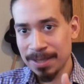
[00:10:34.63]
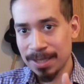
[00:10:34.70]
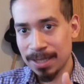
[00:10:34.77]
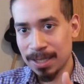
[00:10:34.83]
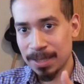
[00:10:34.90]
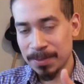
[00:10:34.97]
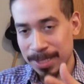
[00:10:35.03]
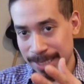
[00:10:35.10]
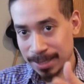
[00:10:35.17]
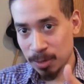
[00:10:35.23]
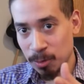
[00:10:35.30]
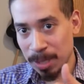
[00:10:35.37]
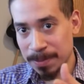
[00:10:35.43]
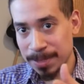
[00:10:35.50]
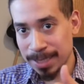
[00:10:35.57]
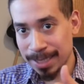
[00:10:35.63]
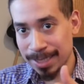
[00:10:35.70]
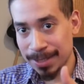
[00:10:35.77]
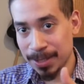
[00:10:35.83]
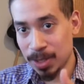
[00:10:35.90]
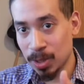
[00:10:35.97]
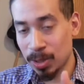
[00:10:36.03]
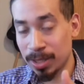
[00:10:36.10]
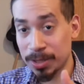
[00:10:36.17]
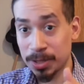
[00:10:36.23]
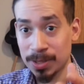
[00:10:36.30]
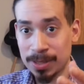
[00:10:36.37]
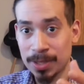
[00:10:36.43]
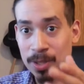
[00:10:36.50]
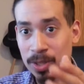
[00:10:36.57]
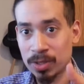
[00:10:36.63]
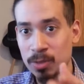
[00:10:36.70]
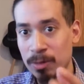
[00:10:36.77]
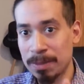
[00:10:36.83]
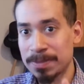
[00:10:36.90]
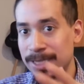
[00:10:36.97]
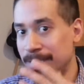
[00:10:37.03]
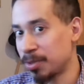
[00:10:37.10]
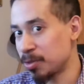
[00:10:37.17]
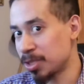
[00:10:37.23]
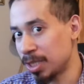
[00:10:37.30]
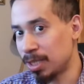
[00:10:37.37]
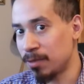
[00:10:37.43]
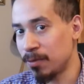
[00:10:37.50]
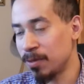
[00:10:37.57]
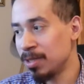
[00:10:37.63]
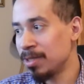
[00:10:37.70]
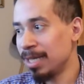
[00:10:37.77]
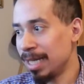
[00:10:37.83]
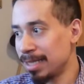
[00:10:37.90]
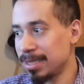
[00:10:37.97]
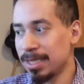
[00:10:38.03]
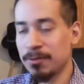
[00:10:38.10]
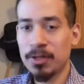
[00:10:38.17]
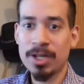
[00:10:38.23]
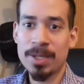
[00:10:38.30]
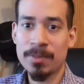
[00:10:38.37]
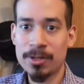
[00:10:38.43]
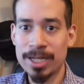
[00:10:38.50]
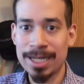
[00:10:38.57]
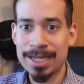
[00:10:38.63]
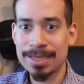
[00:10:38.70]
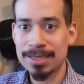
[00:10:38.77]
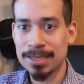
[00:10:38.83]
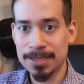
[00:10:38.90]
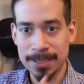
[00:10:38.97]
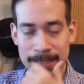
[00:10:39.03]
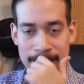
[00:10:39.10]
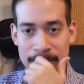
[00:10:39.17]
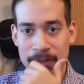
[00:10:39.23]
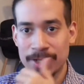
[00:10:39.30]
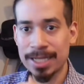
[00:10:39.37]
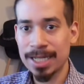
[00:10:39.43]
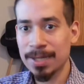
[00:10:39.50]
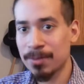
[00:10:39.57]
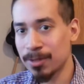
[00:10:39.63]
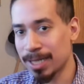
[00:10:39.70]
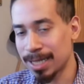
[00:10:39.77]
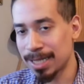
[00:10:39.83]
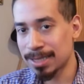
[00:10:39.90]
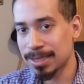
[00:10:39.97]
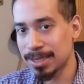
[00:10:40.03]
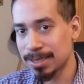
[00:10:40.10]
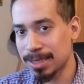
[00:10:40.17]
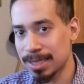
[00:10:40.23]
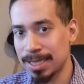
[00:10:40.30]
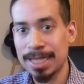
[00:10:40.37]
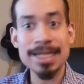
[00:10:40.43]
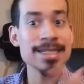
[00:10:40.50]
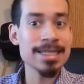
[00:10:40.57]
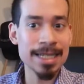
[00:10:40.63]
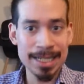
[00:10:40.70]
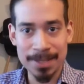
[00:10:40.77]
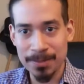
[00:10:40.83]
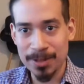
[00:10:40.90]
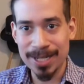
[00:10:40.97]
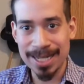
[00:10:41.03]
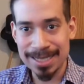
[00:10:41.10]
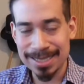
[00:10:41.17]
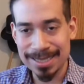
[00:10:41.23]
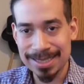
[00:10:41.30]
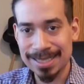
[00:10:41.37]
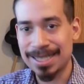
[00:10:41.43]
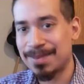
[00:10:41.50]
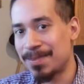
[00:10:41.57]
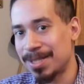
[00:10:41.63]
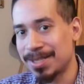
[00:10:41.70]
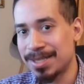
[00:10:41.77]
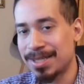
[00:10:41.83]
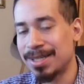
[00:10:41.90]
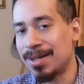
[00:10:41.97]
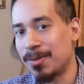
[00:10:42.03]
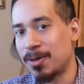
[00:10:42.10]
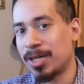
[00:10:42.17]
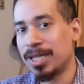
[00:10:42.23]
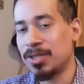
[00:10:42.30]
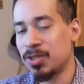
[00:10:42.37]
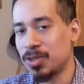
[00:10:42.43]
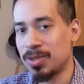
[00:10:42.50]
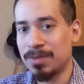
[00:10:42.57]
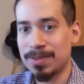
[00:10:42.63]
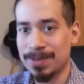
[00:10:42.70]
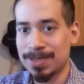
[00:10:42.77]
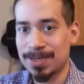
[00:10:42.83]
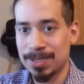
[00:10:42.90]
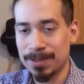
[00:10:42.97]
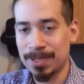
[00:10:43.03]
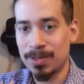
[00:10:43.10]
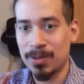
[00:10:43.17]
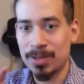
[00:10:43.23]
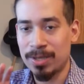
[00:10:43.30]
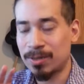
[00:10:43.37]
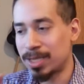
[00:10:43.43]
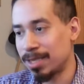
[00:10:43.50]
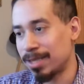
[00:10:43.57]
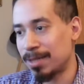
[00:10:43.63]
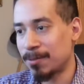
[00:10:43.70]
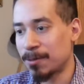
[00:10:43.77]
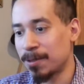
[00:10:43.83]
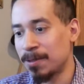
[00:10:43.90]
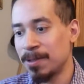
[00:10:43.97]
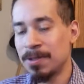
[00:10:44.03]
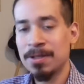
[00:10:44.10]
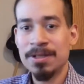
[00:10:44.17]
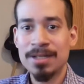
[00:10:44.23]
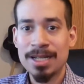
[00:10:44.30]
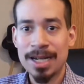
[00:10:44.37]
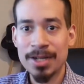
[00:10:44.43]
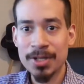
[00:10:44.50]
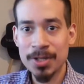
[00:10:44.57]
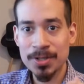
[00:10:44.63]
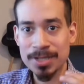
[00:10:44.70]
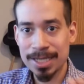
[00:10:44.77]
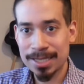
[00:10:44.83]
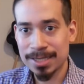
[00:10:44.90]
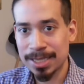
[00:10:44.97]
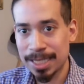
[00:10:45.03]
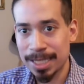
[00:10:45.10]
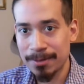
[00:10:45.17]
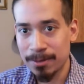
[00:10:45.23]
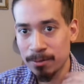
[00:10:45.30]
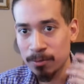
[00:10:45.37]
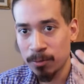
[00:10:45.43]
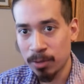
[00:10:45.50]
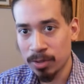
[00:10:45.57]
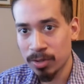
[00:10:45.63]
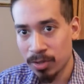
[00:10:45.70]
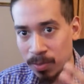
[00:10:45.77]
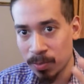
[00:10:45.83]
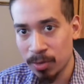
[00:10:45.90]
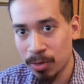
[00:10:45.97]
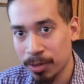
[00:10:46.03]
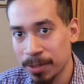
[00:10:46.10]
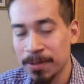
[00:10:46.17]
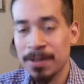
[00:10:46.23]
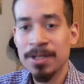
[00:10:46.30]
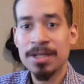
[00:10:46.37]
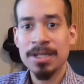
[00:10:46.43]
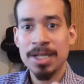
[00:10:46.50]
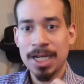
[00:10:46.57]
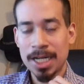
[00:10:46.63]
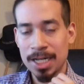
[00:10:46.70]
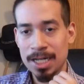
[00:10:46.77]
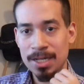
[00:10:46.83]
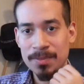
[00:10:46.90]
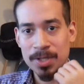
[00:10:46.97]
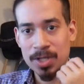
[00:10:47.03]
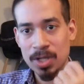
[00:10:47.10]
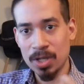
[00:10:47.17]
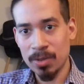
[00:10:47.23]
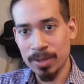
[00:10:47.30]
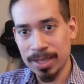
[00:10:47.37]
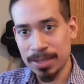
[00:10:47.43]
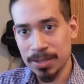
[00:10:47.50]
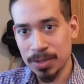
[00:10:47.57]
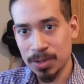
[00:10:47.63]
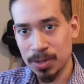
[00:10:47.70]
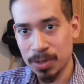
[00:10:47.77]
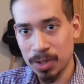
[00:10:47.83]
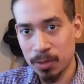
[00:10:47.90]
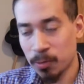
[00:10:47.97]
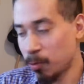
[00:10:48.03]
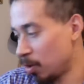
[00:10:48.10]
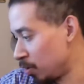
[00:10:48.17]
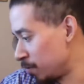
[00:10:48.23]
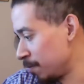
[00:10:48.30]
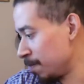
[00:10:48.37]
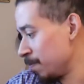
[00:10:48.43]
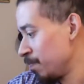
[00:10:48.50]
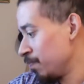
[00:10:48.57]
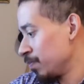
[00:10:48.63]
um, you take the website, you go on your you go on the website yourself and see if you're able to access it. If you're not able to access it, he's not able to access it, that means there's a network issue. There's something going on with the network. How do you test it even furthermore? Um, you go into your phone.